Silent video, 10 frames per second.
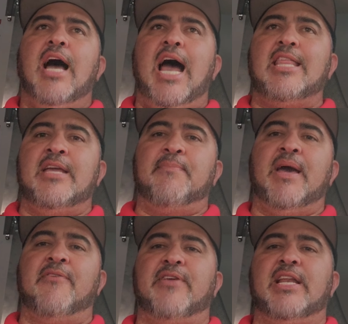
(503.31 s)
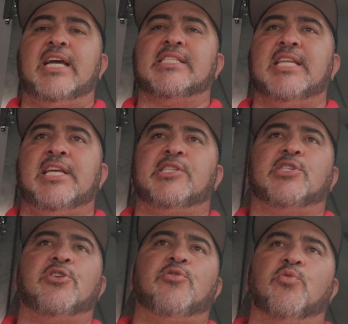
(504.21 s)
I think Benavidez needs
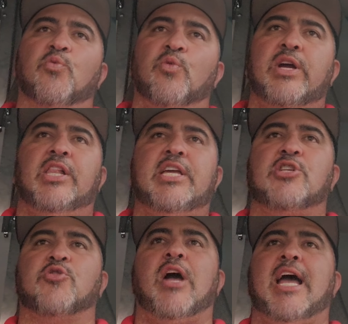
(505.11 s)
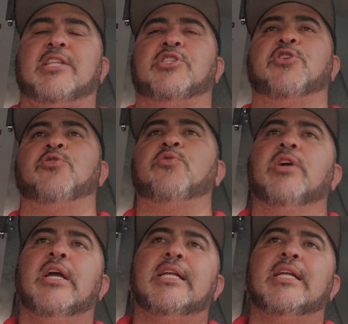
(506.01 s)
to really try to